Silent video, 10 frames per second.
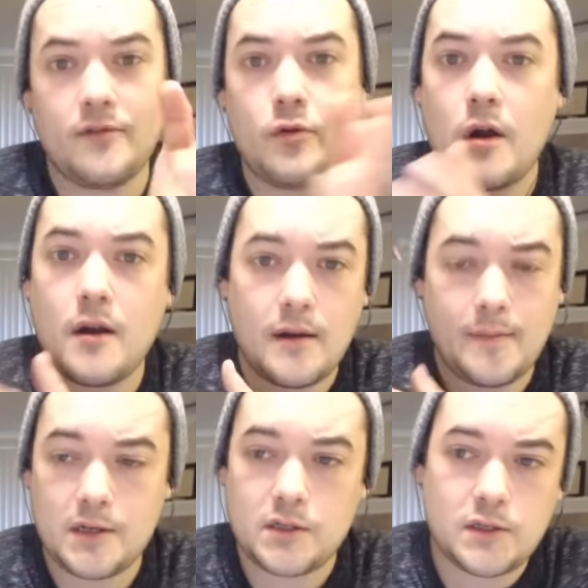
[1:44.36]
if you are, I
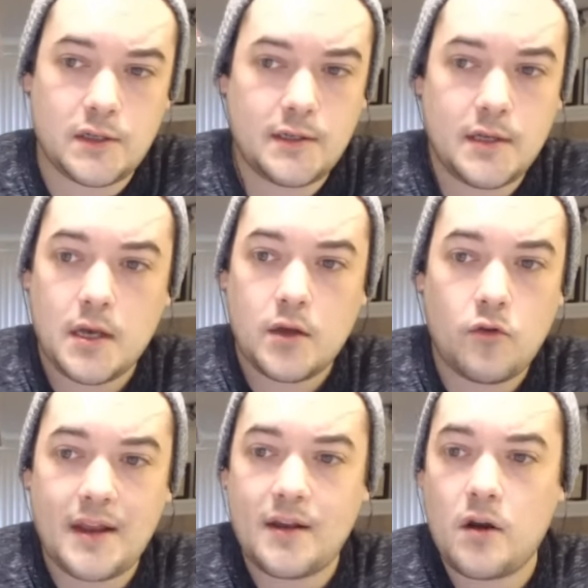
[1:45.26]
mean, it's just a
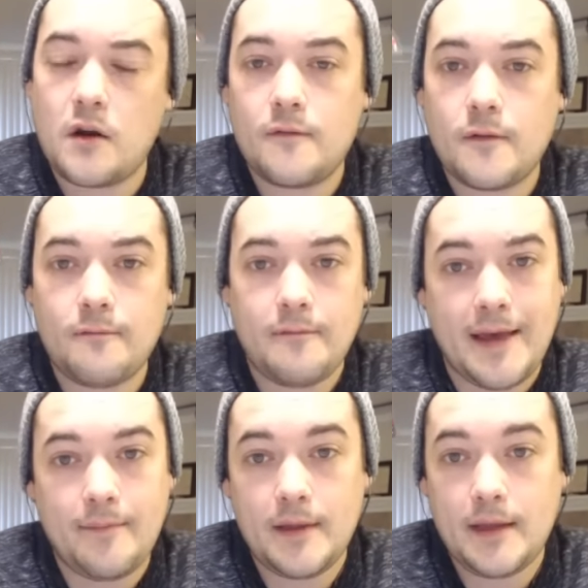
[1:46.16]
great card for
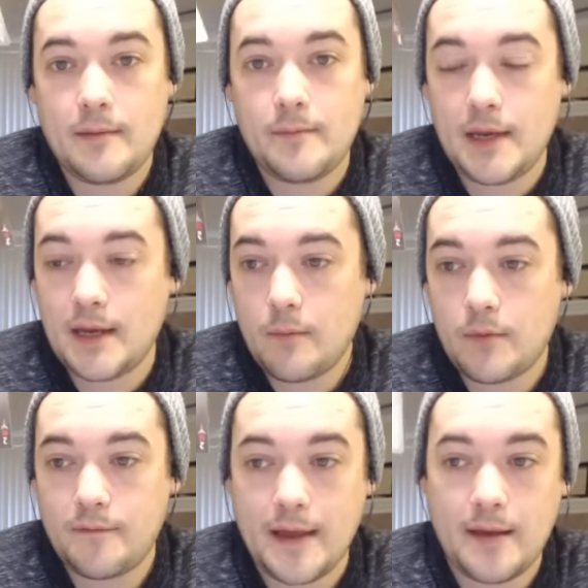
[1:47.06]
family, meeting up
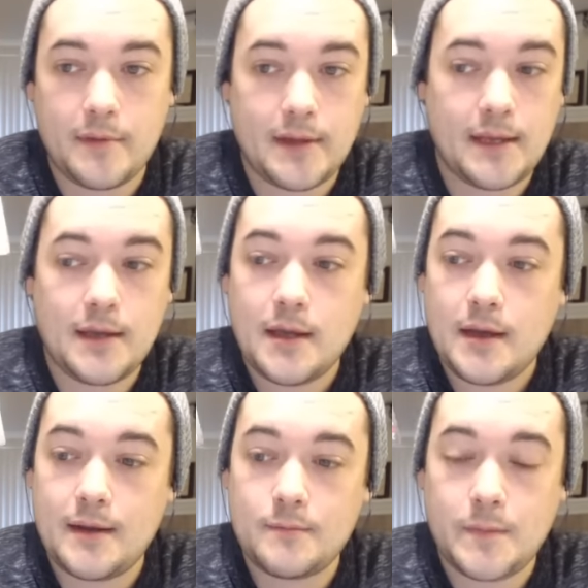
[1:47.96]
with family,
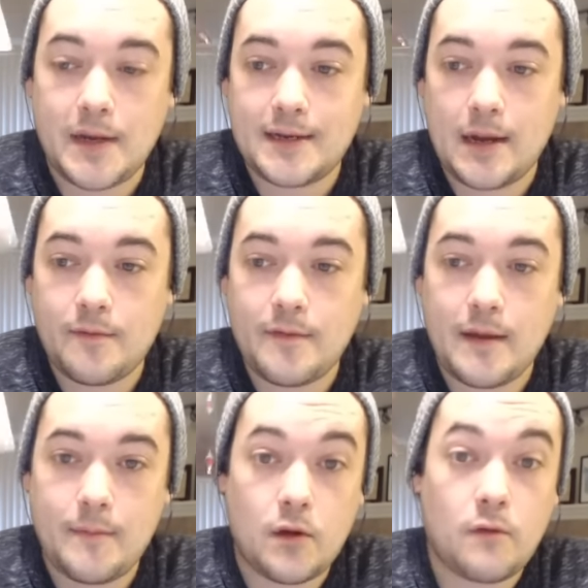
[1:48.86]
spending time with
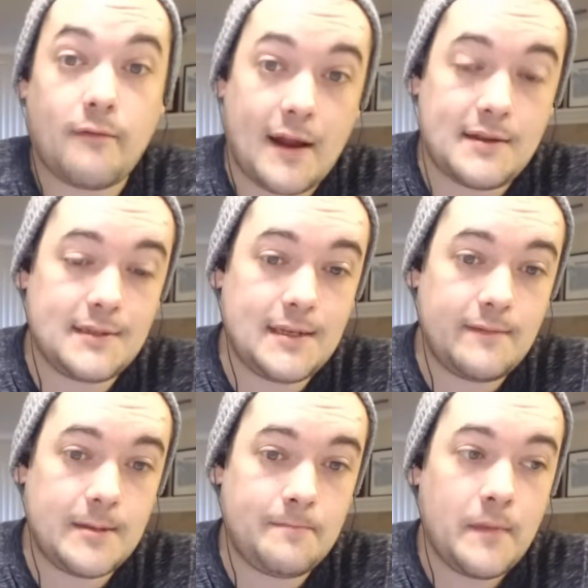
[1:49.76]
family or friends
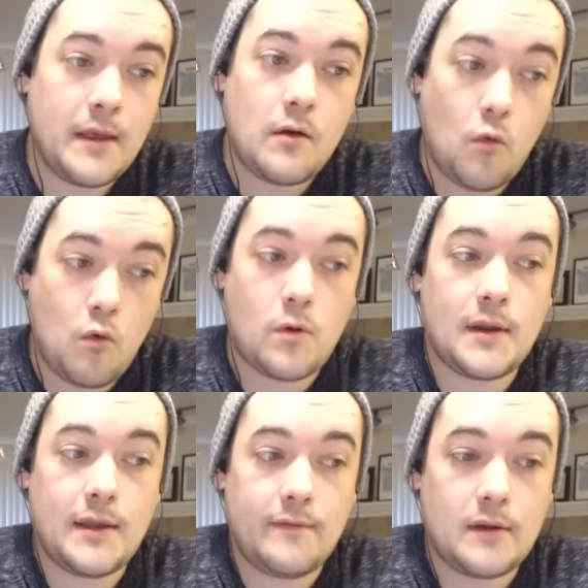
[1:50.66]
even, or
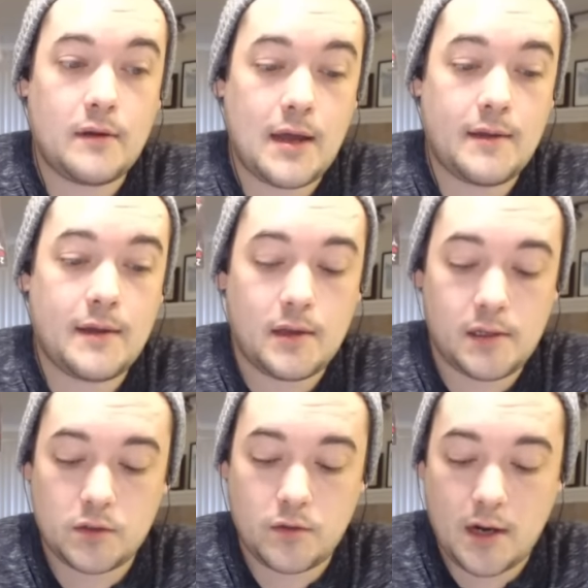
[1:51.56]
even
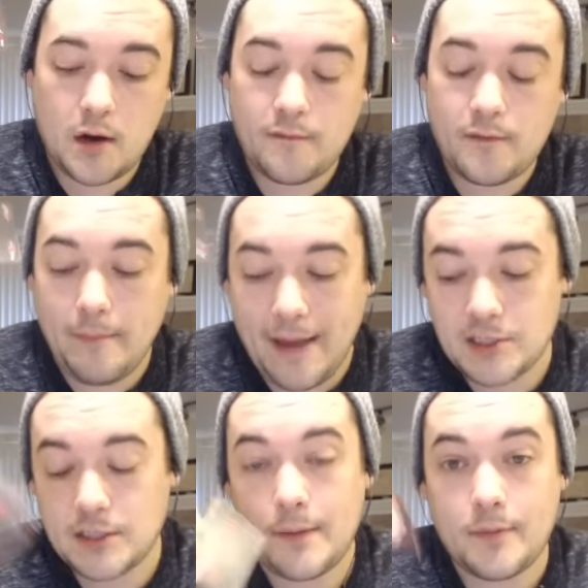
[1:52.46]
it's a great card for
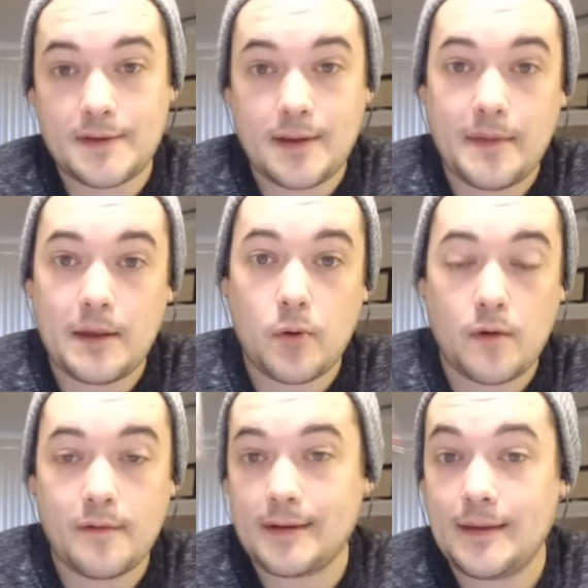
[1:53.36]
matching up with something
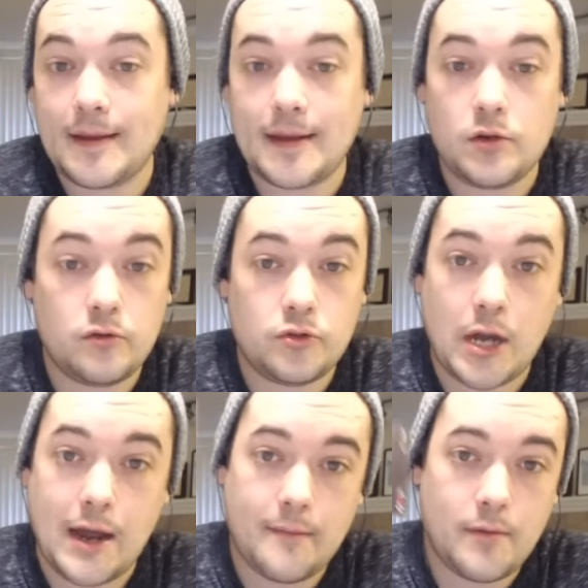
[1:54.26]
perfectly, like a new
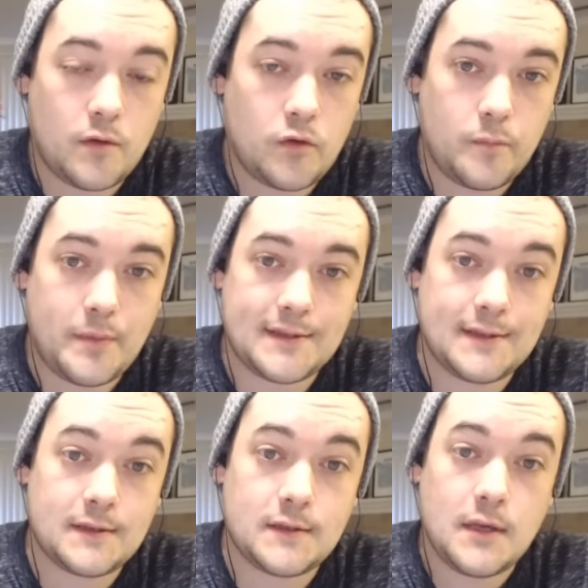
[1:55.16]
job or a new
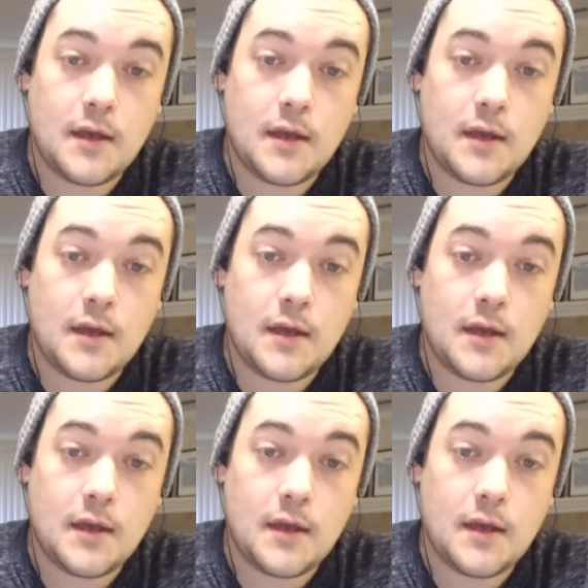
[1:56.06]
business